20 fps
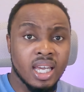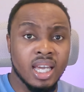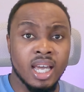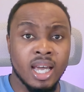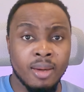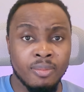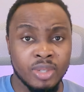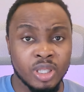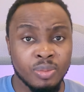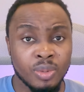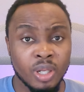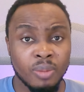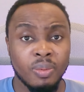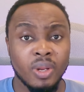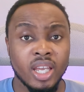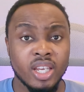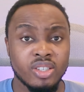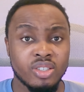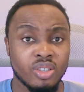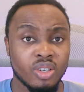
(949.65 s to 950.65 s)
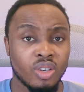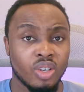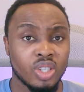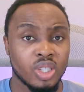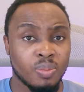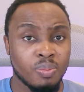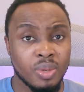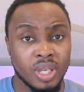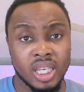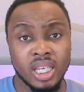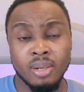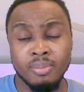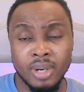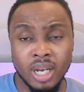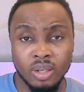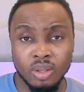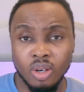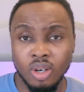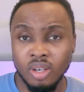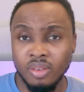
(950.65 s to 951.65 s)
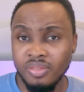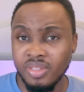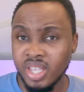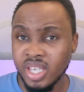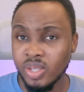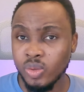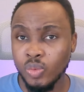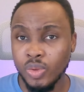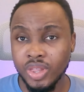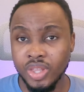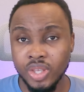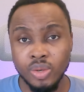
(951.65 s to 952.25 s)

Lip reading: It's been a pleasure speaking about all of this with